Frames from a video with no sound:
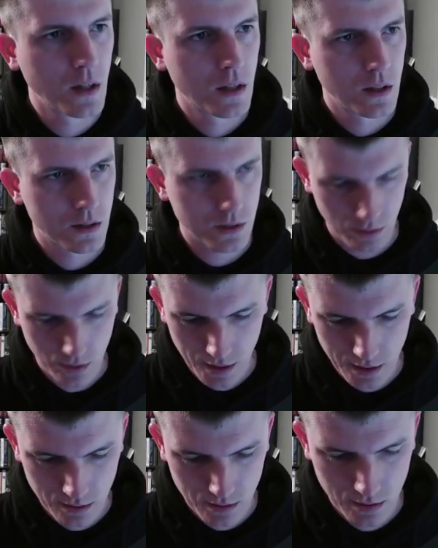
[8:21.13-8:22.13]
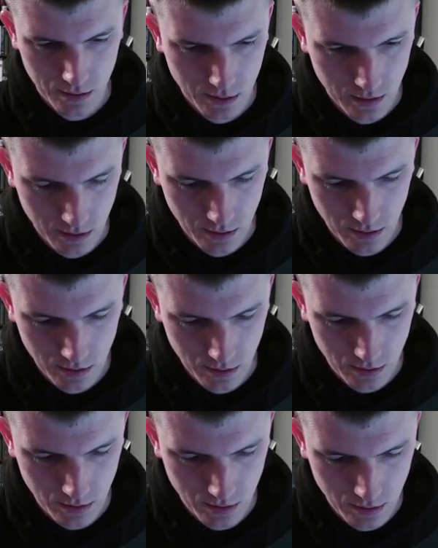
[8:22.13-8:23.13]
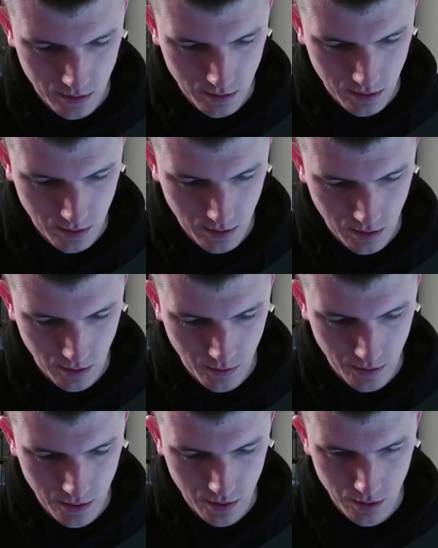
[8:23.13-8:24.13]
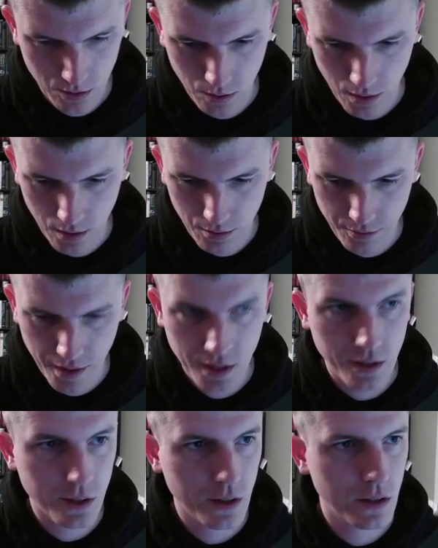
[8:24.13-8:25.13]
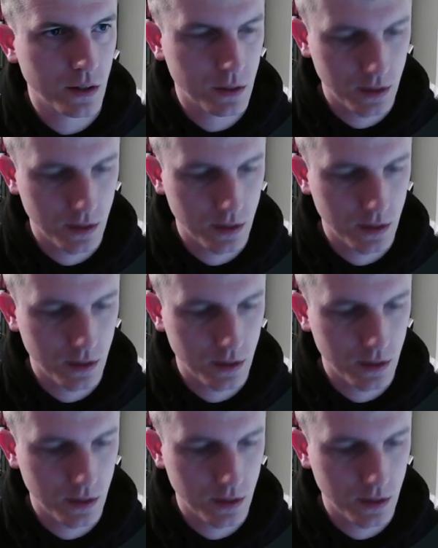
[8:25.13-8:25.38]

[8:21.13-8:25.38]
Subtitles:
So let's go into our vendor.